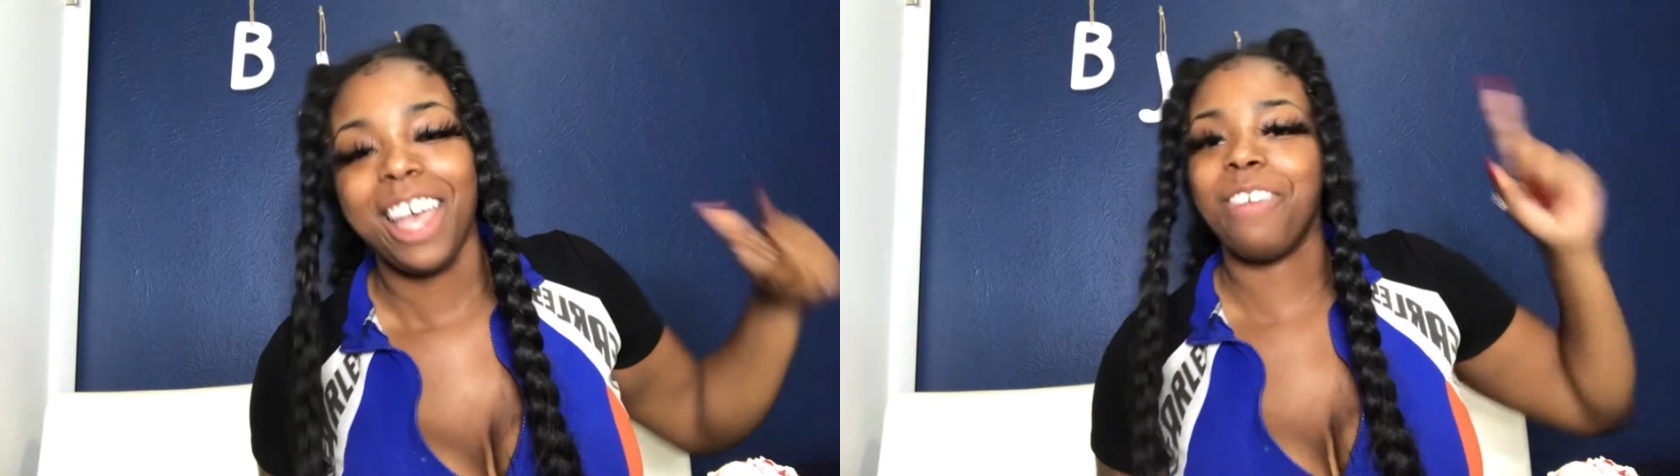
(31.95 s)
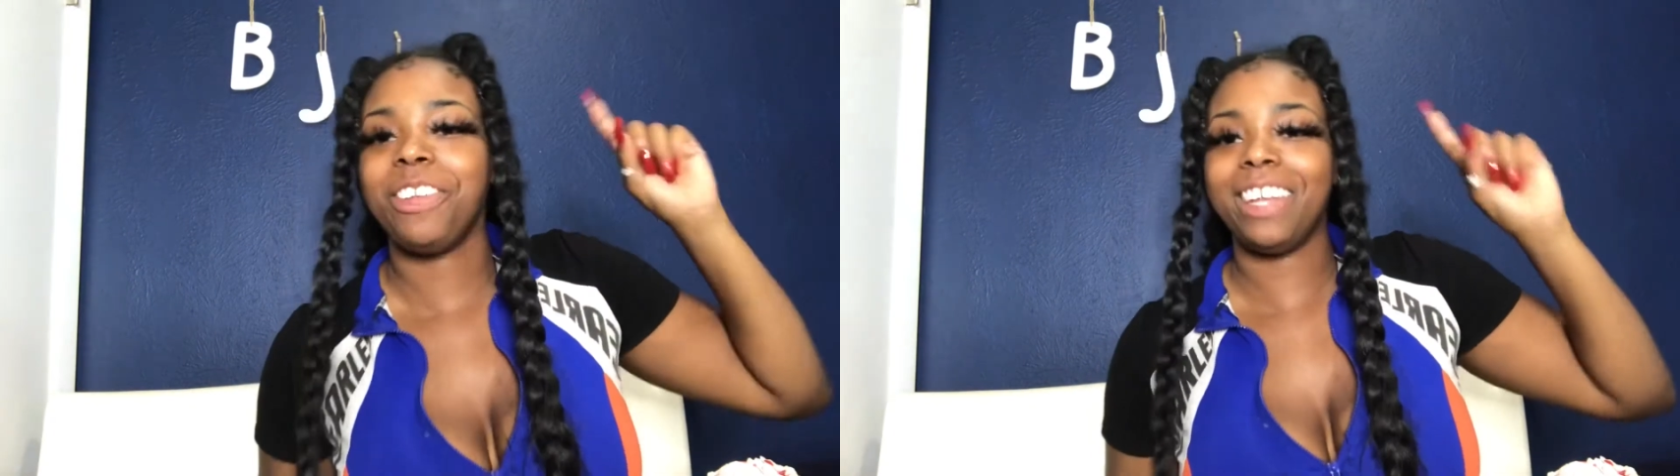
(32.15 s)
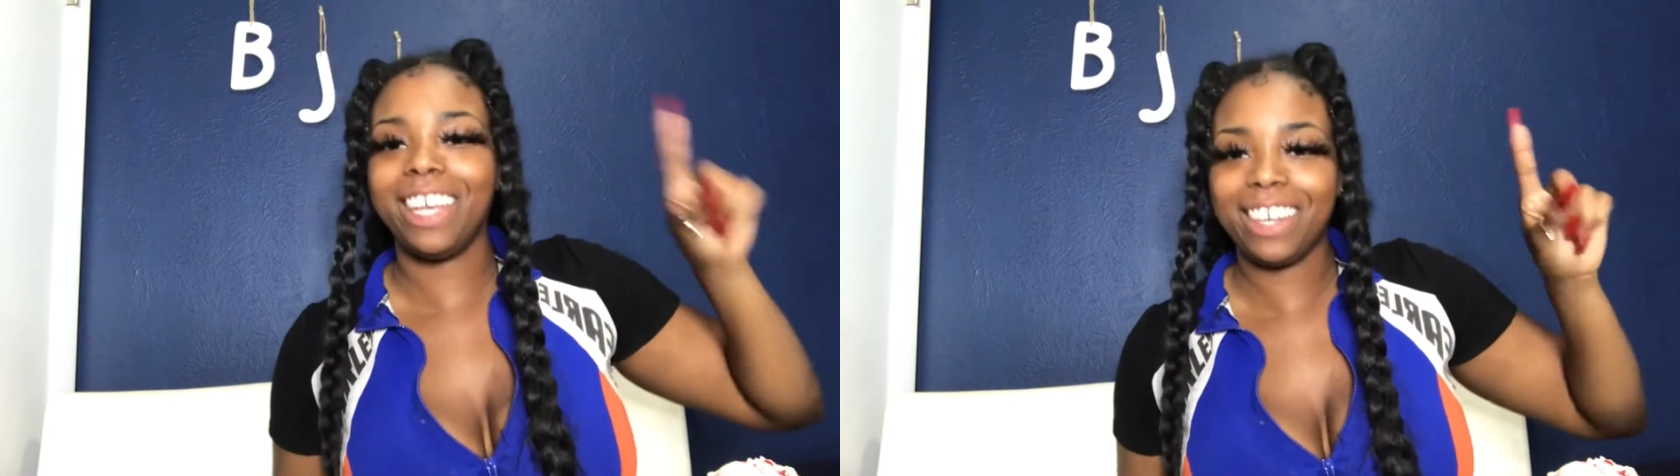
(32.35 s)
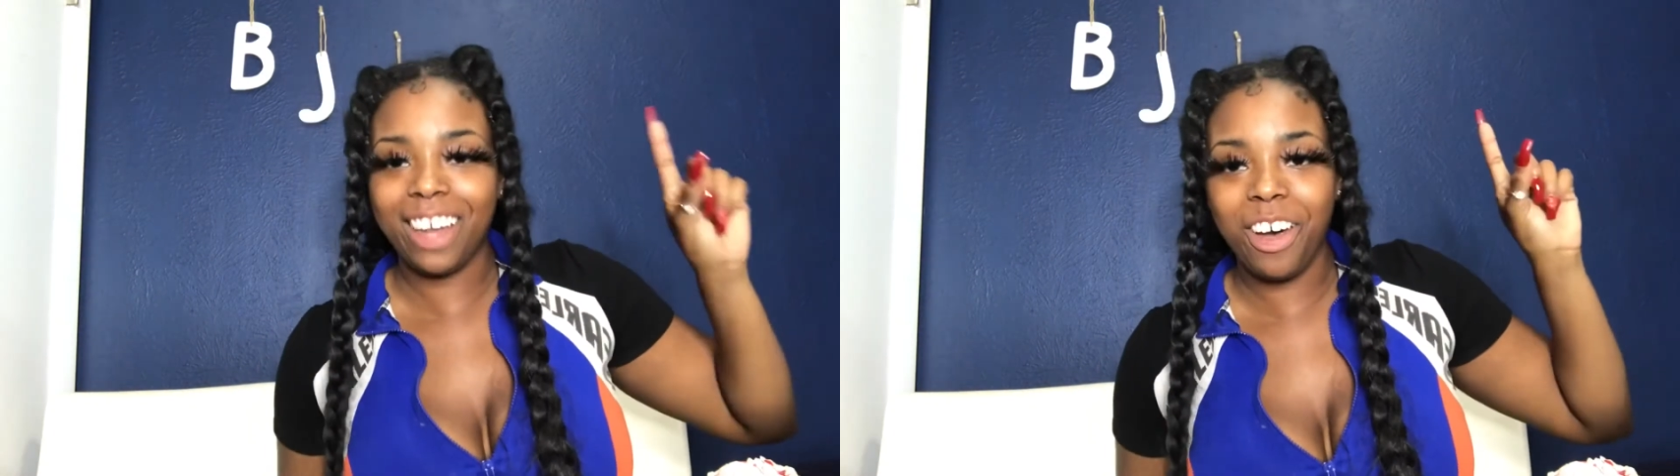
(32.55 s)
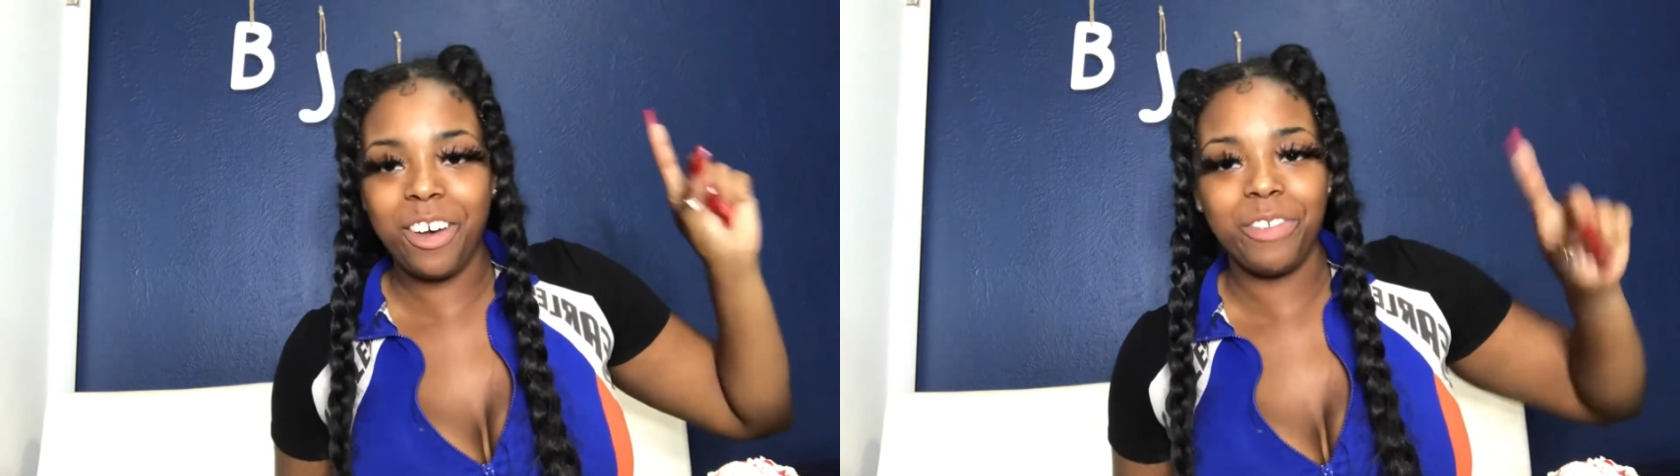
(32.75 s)
If you didn't
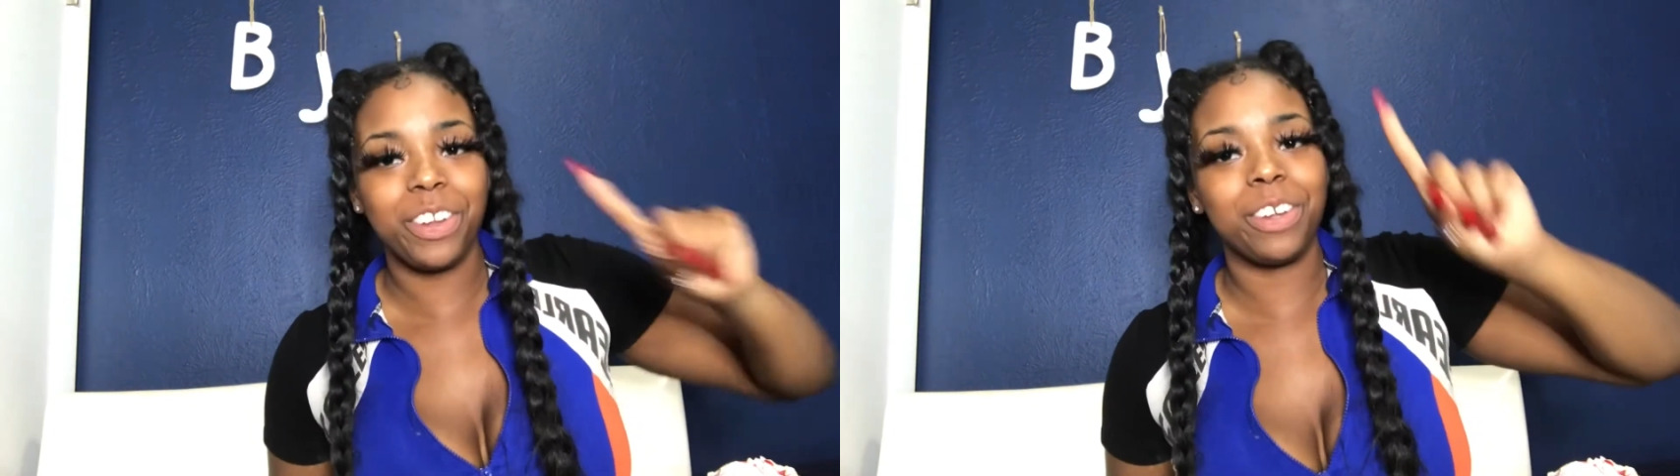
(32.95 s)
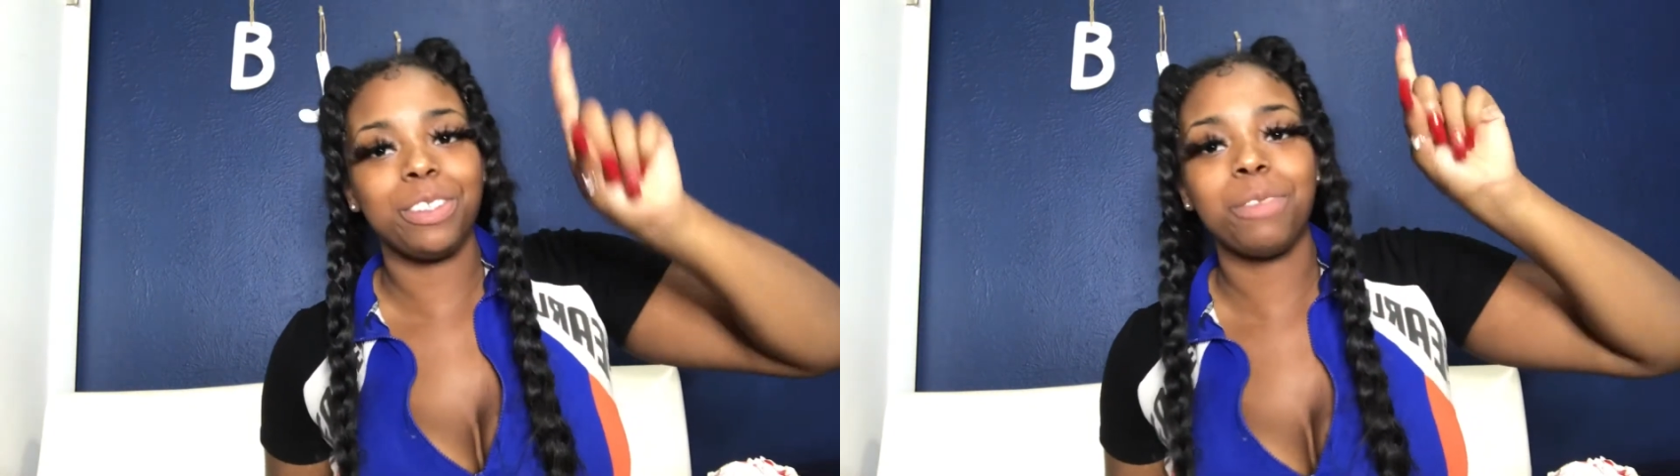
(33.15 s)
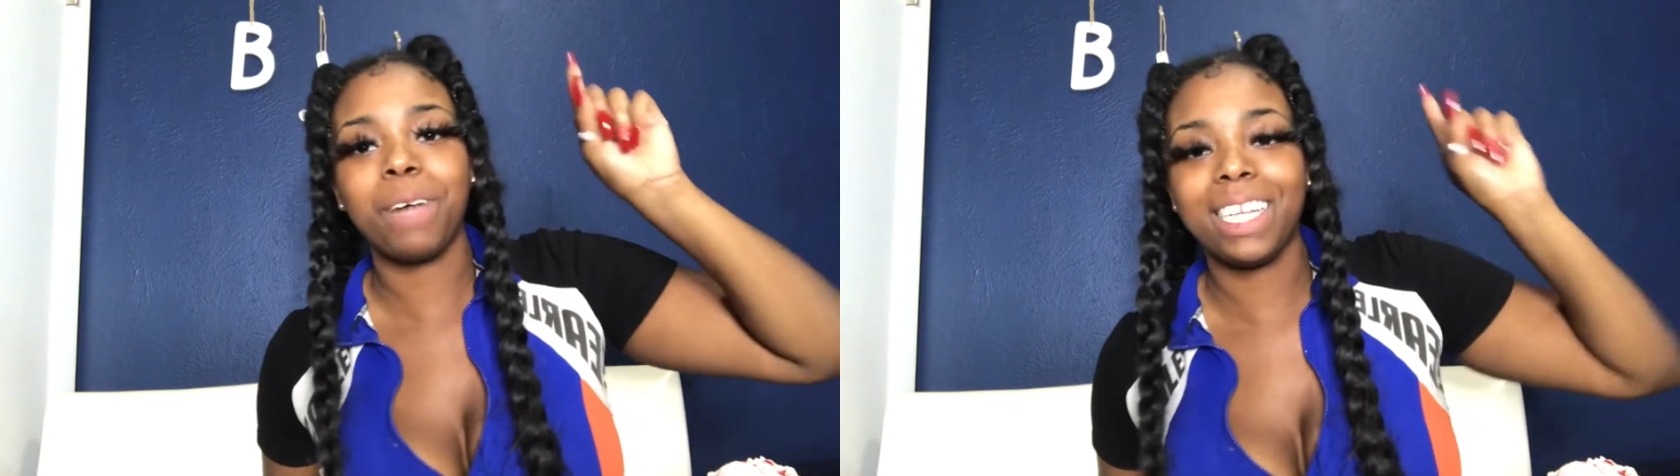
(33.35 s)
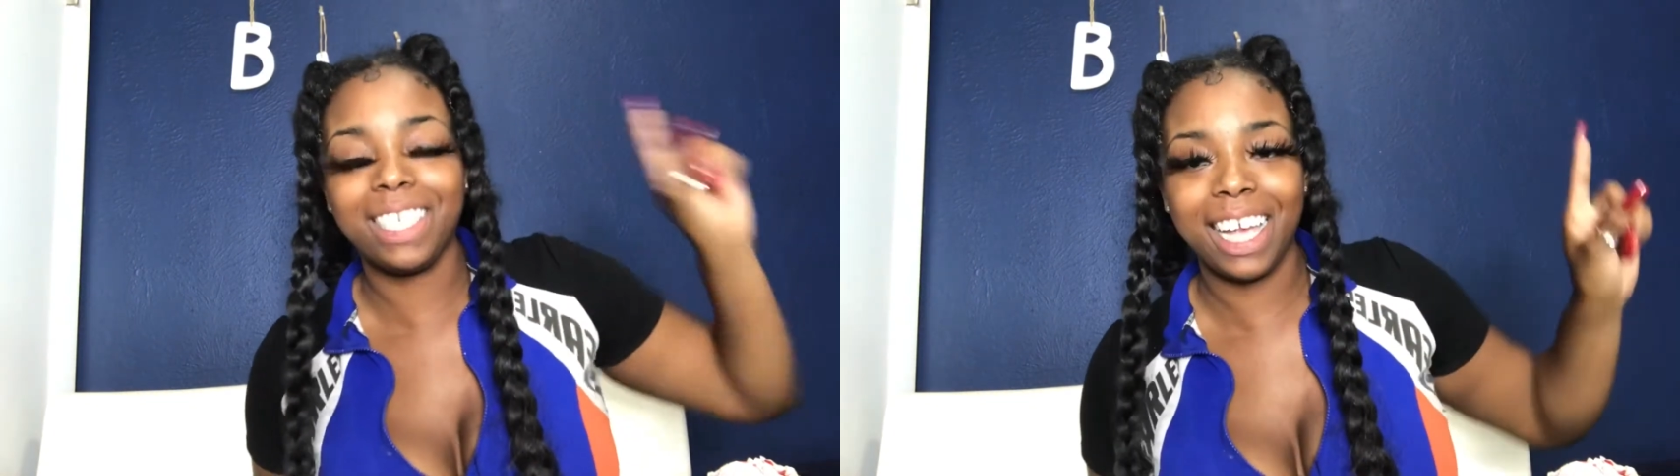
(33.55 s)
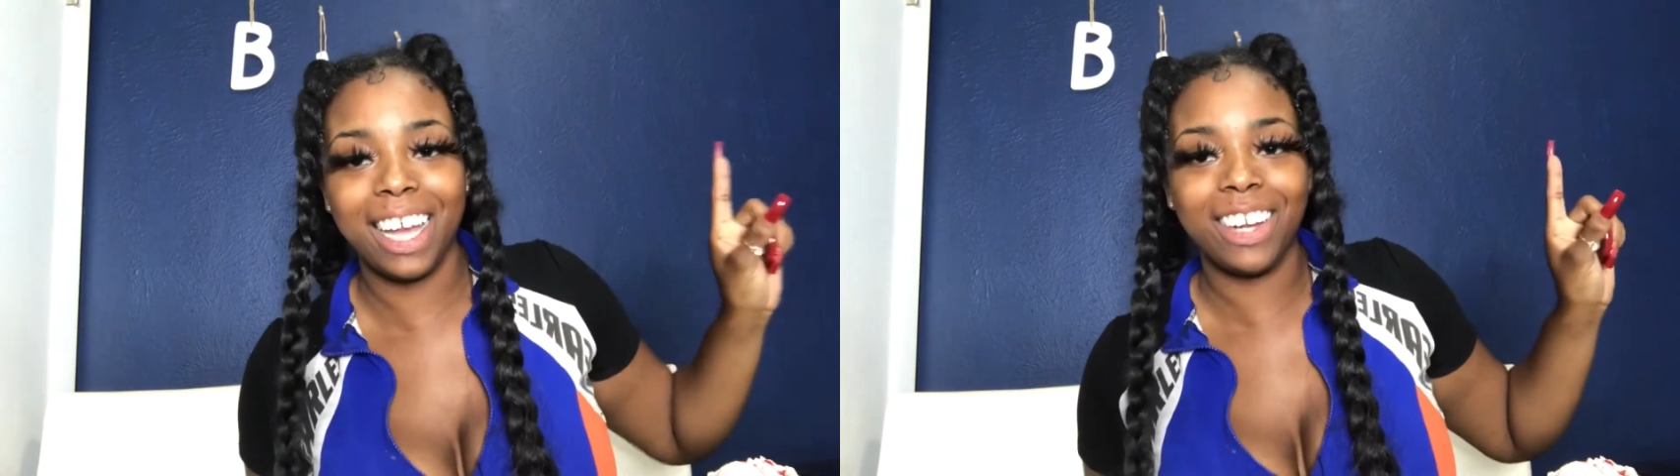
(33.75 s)
know, if you're new to my
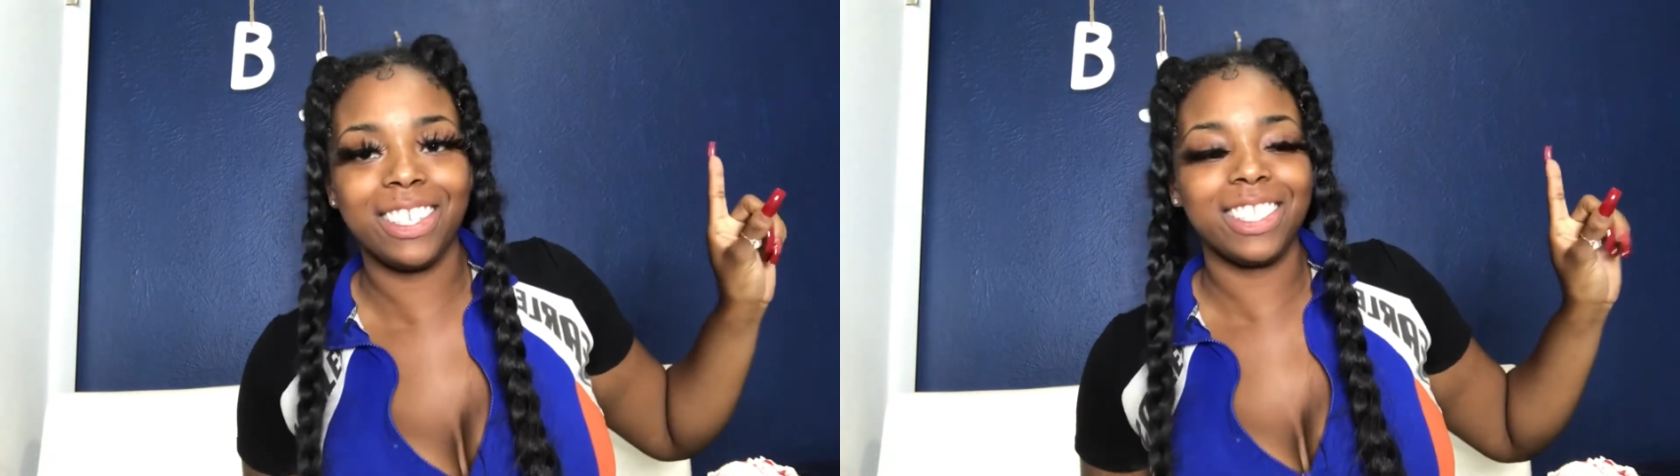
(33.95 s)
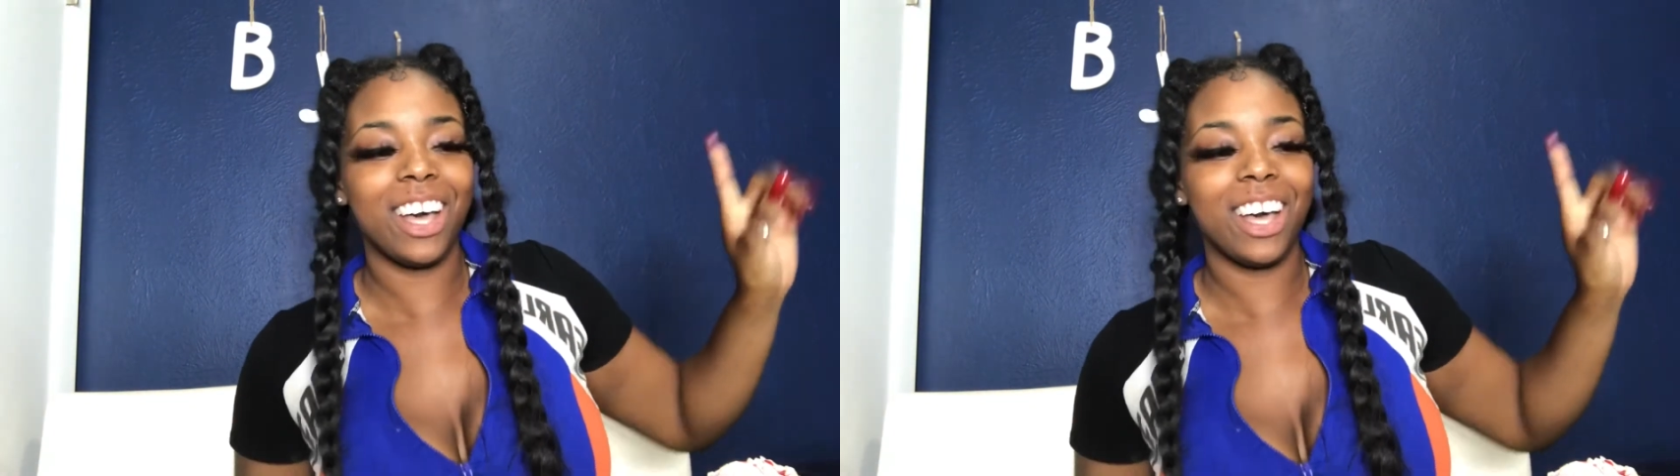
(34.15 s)
channel.